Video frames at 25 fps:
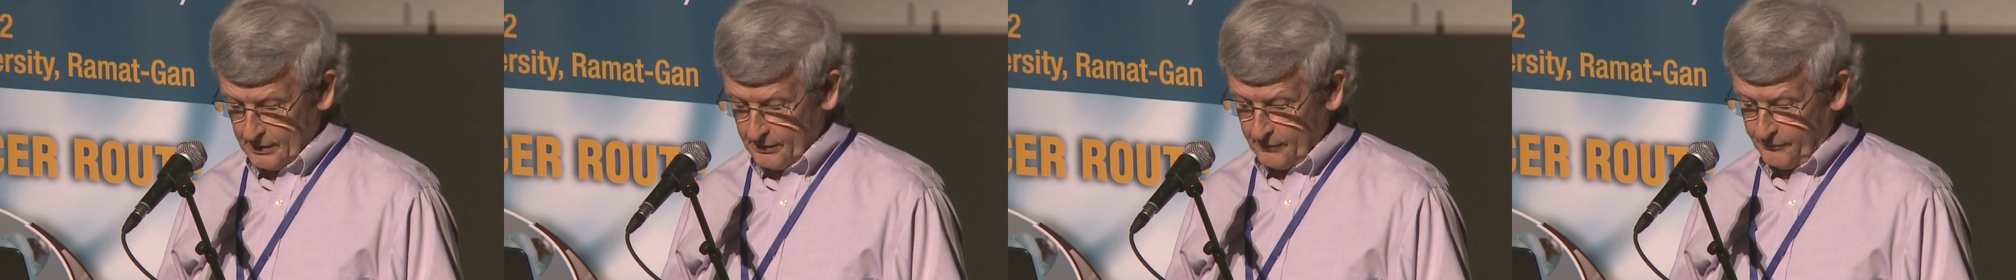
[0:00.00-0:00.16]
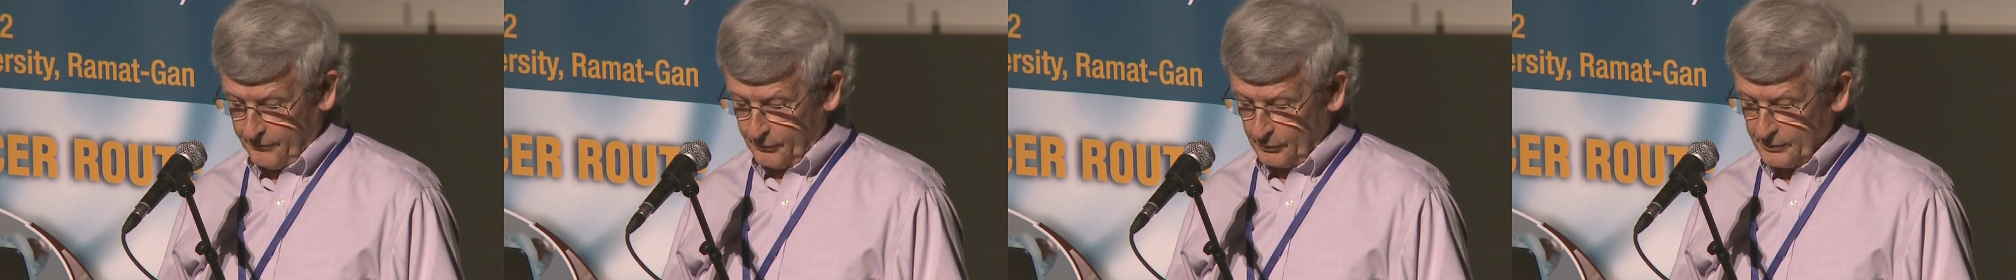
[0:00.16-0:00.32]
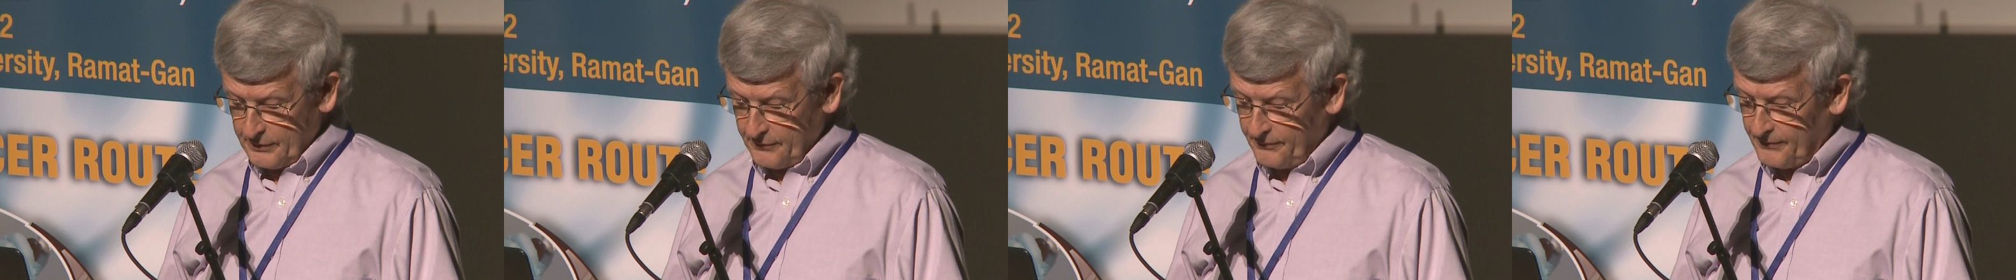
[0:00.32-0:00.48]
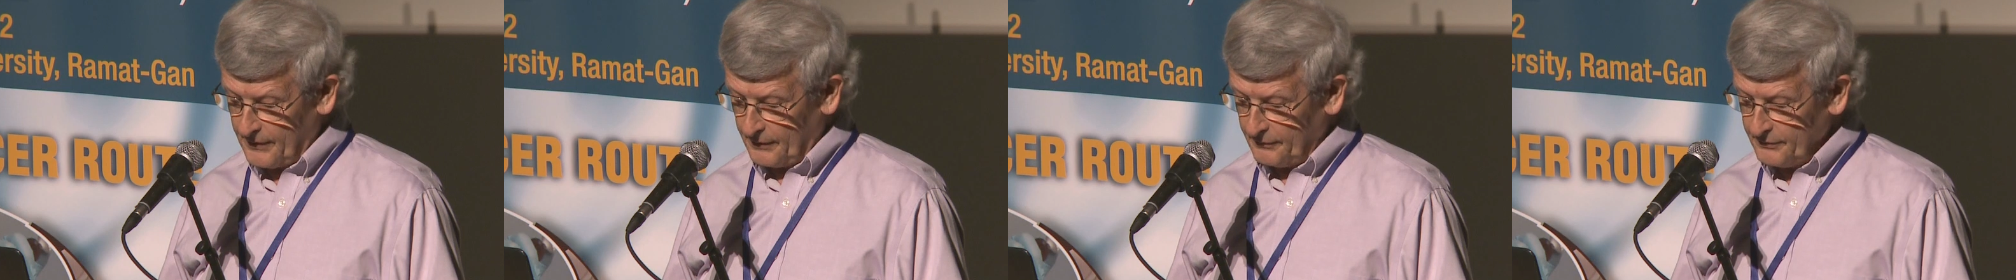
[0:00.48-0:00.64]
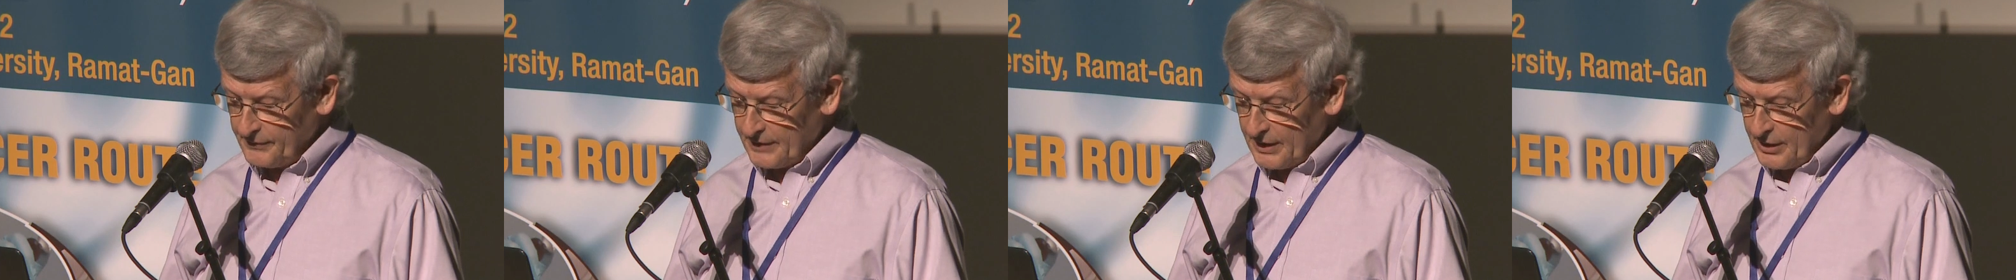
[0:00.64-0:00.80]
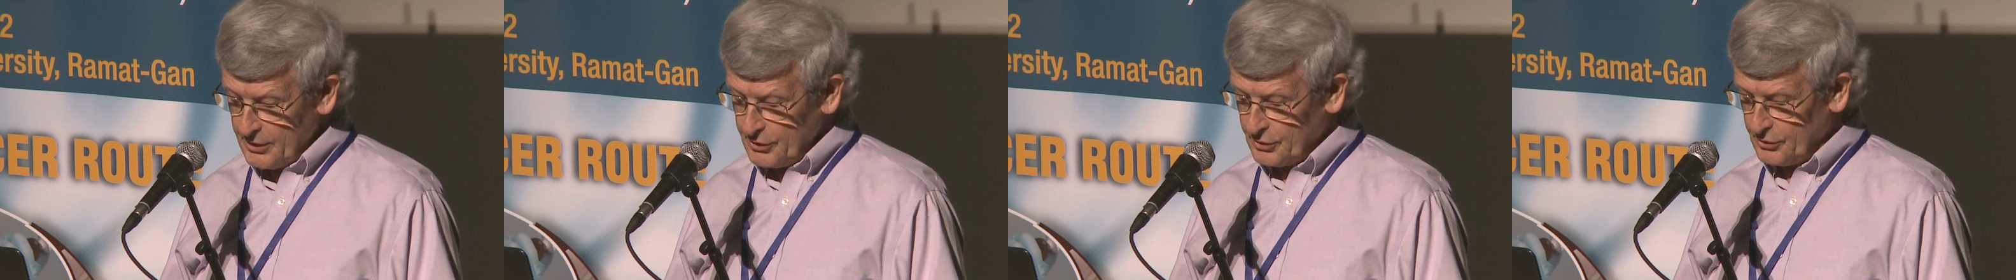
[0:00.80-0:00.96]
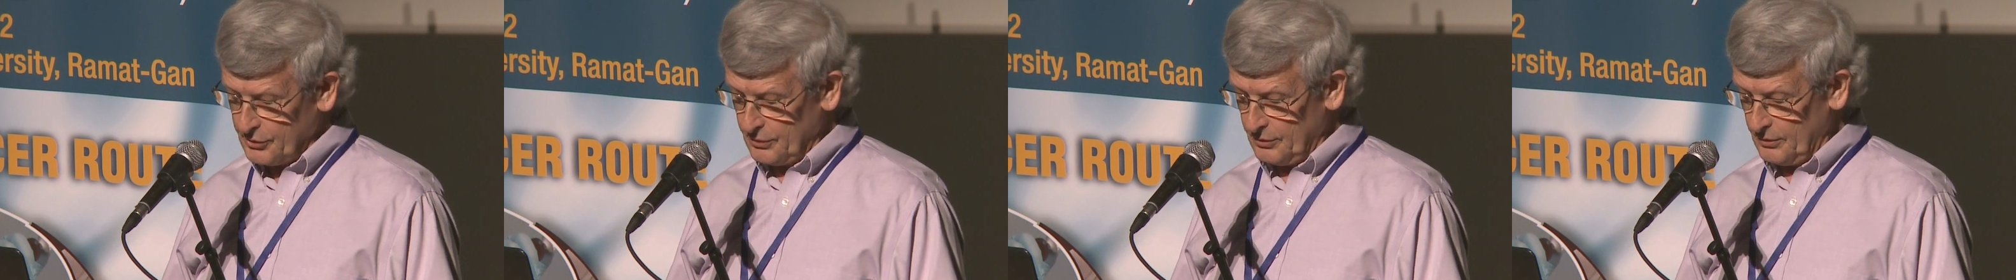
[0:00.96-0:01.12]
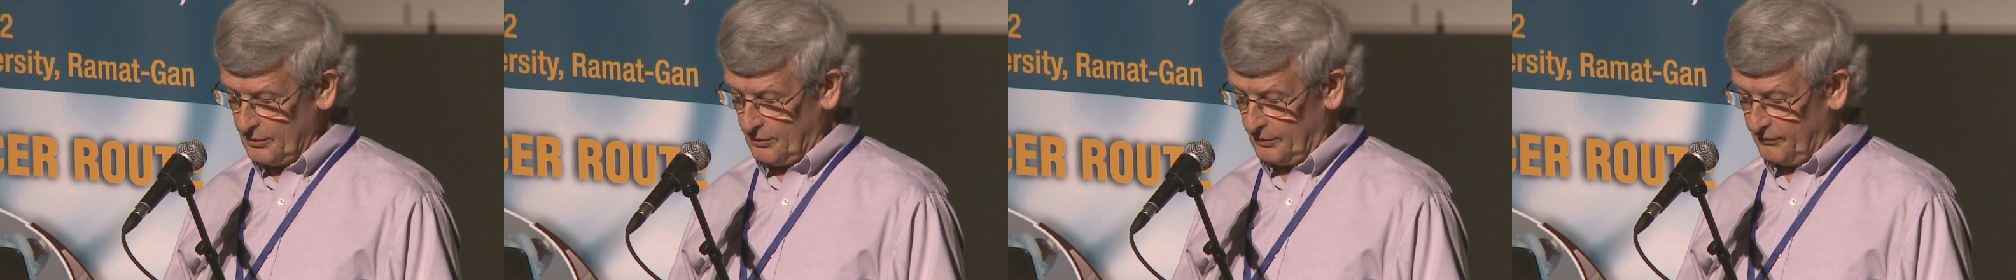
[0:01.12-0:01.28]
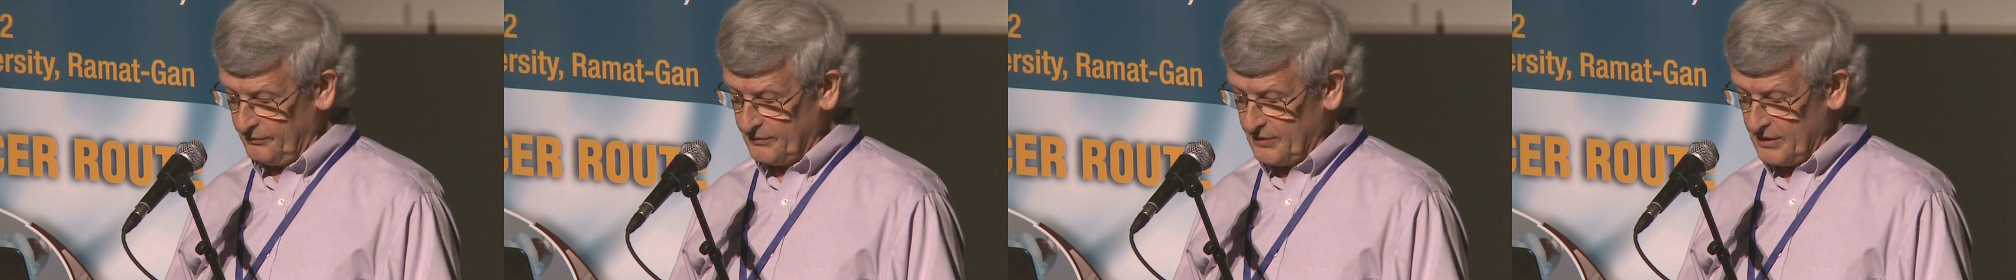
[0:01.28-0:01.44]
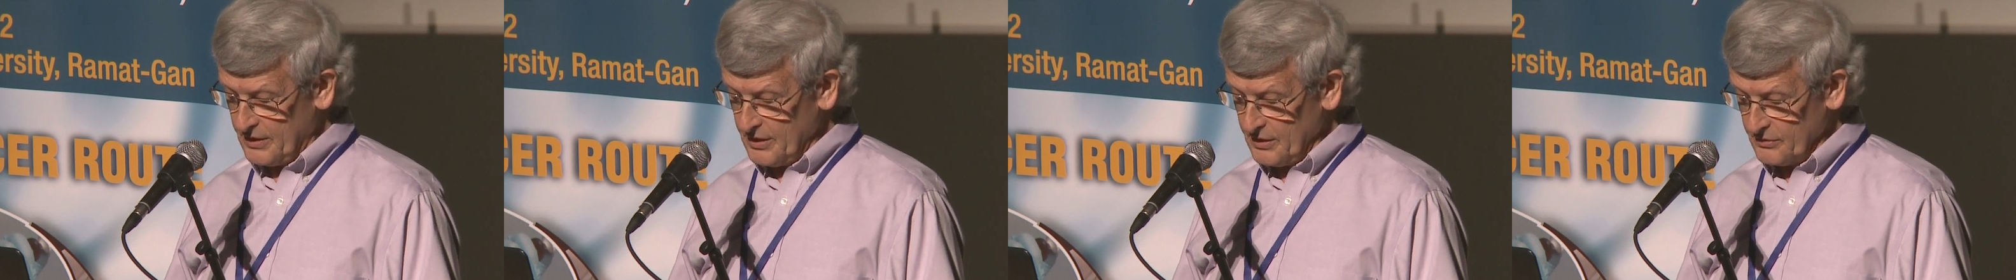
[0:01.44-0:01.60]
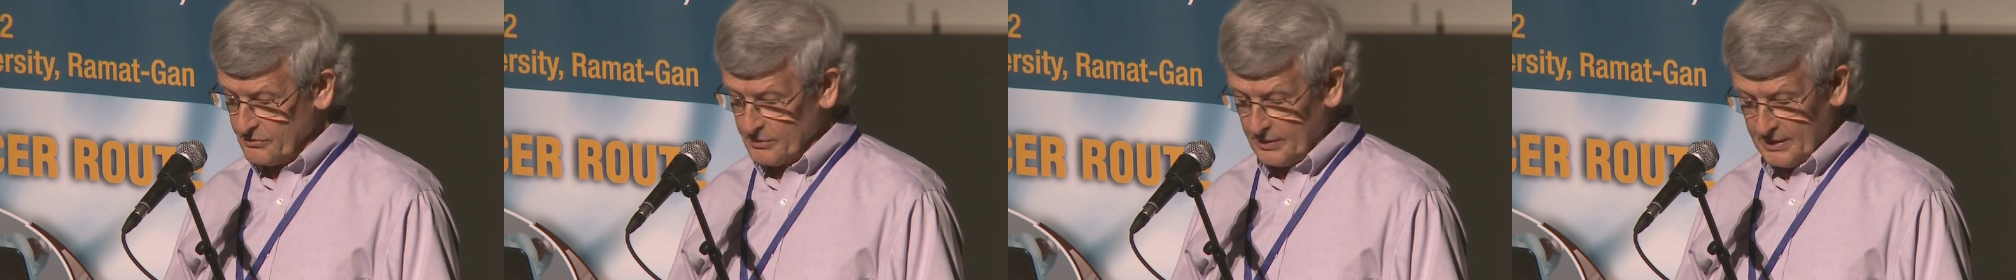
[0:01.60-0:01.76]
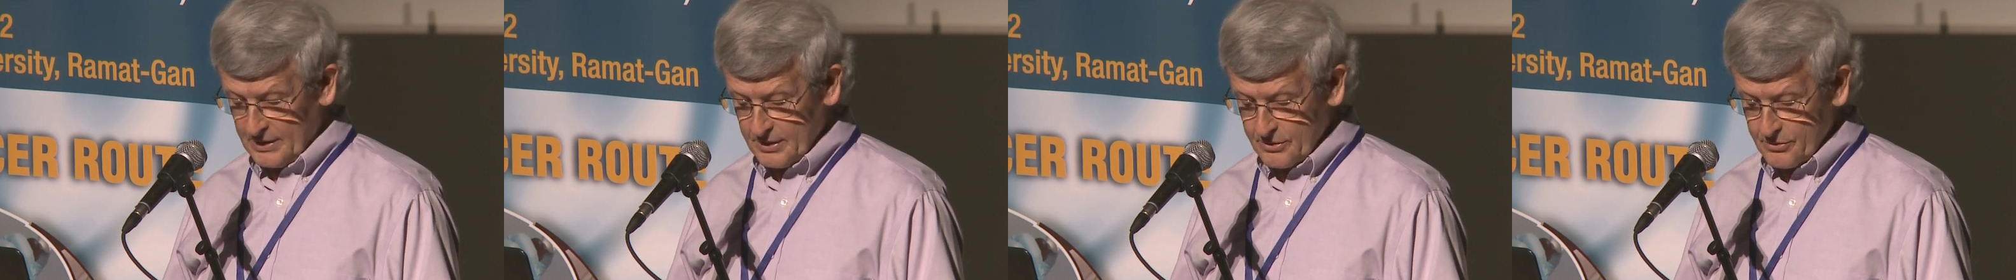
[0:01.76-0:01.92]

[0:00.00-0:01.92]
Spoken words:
for the foundation of the Israeli